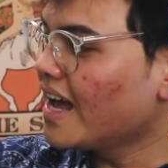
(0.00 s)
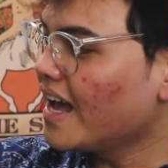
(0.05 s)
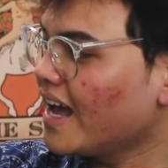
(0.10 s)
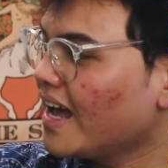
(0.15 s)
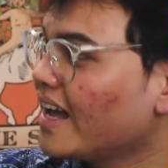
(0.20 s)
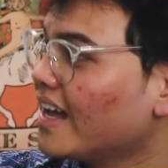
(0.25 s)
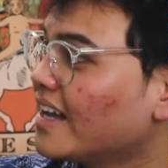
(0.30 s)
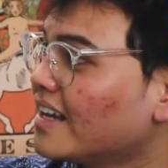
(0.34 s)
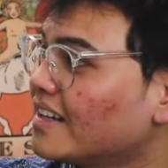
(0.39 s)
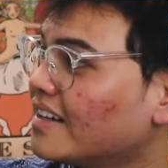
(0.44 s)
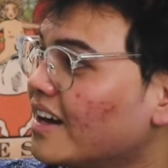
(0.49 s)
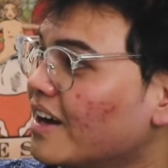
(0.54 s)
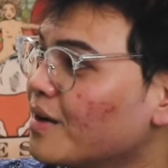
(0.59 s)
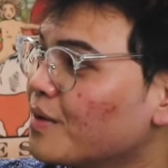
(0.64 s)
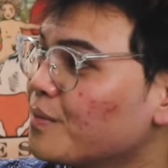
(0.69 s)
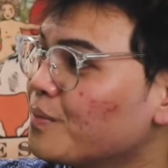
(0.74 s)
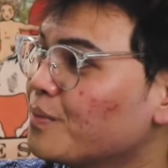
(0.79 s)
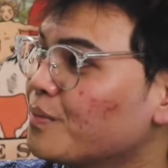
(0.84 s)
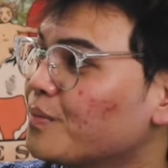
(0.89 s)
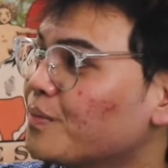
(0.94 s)
and
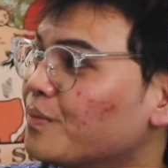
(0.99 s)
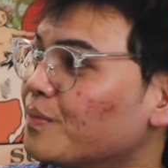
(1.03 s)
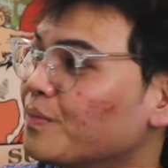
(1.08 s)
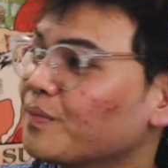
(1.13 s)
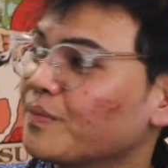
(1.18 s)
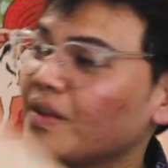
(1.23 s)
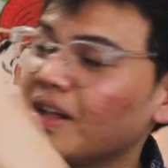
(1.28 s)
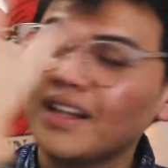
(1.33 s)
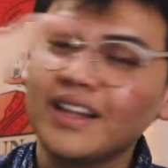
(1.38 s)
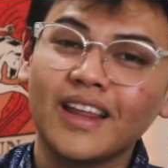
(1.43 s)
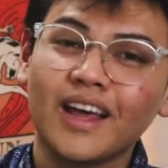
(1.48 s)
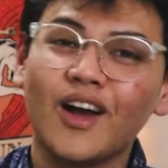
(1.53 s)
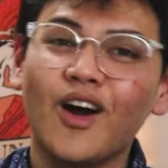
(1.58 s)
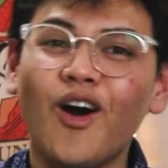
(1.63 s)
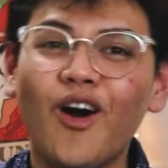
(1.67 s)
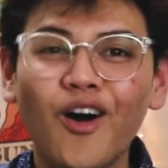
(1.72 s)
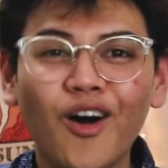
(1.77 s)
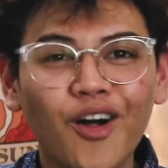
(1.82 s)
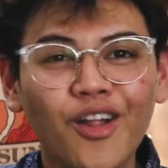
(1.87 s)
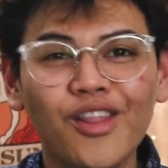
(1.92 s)
I'm
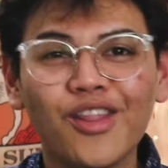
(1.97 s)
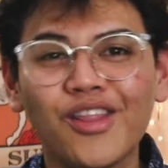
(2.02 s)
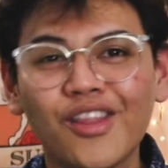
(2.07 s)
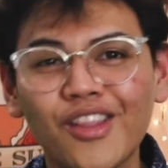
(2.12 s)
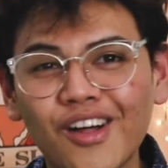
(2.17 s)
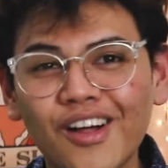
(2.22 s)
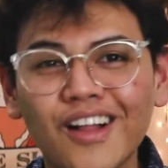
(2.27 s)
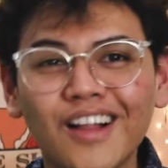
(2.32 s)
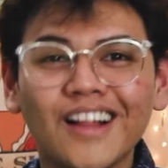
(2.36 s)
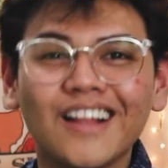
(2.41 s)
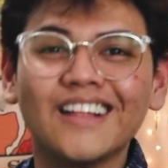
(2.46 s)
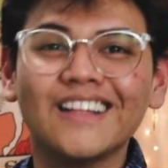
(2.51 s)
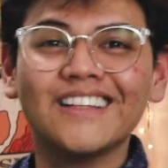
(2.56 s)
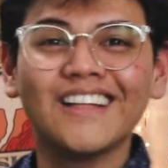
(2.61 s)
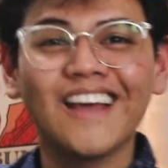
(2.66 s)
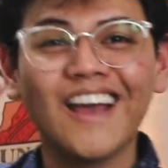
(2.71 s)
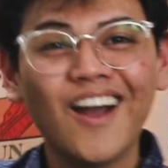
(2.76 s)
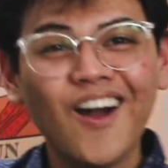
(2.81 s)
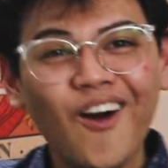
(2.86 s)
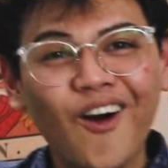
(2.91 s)

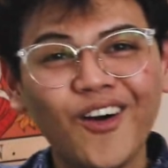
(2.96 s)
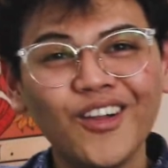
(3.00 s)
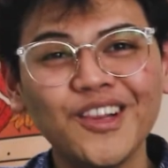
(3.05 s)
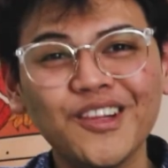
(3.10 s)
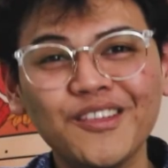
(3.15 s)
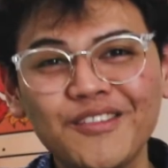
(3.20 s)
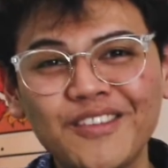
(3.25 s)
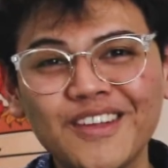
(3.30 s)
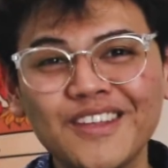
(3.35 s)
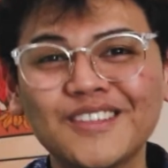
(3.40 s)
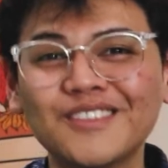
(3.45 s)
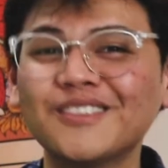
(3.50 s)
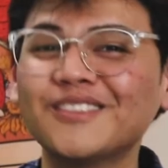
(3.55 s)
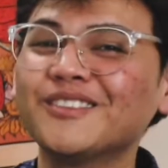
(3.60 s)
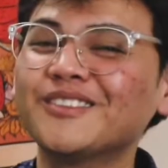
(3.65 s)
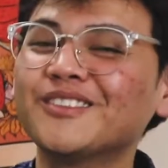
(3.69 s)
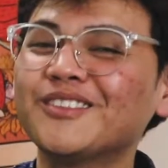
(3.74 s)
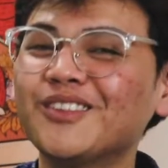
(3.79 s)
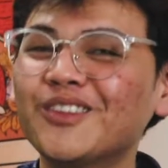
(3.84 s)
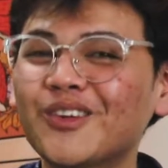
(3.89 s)
like all of
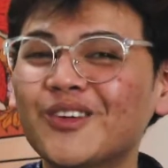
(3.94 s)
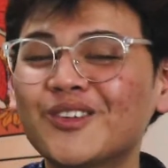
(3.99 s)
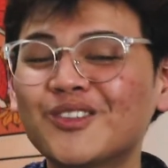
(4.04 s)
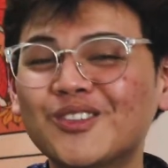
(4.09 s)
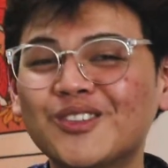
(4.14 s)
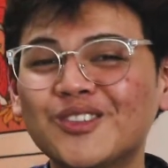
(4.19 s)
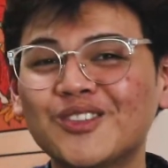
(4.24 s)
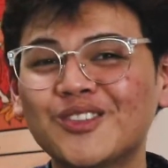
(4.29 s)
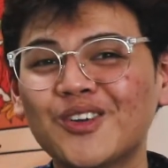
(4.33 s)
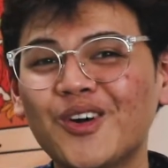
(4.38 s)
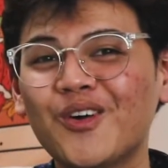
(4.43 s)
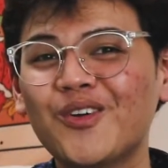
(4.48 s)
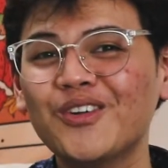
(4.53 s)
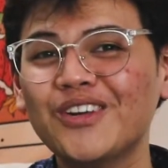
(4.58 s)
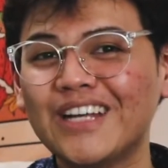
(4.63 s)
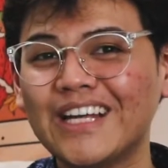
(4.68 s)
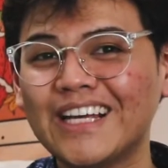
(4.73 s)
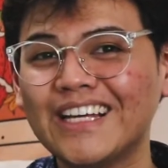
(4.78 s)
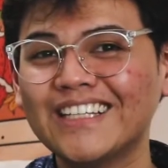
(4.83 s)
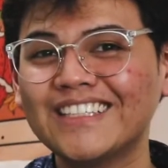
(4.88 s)
this looks so
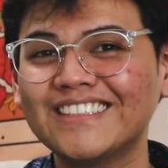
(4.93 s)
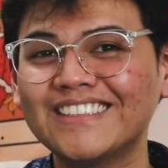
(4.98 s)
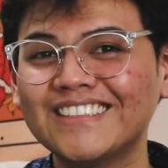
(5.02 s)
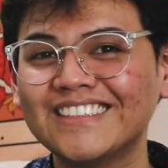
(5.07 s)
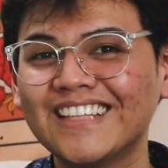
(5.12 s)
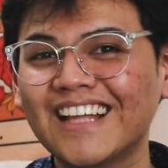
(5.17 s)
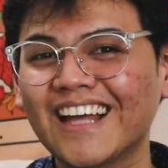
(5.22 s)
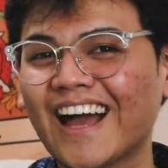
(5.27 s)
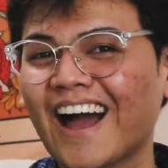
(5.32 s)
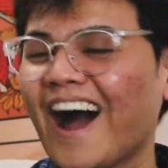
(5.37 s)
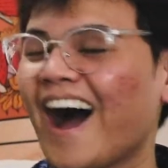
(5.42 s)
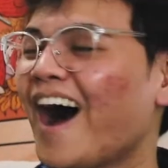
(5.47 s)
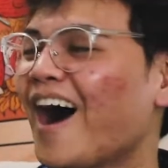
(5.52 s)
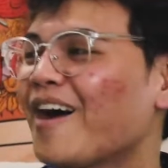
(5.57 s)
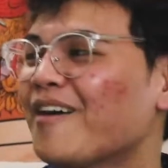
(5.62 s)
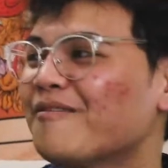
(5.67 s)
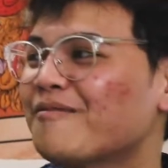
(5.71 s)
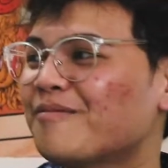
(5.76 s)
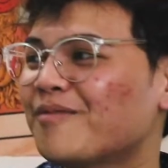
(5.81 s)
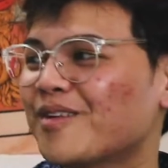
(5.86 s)
neat. Like
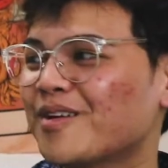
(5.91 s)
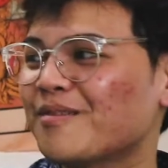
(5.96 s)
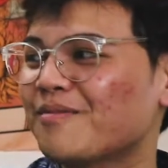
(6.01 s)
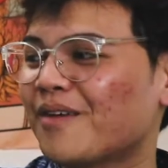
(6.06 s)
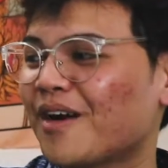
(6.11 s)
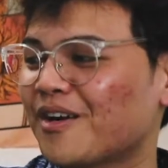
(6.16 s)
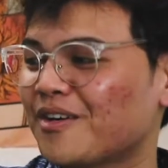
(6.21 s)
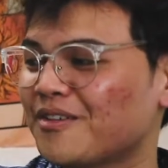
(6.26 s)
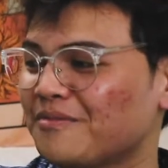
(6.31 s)
I'm pretty proud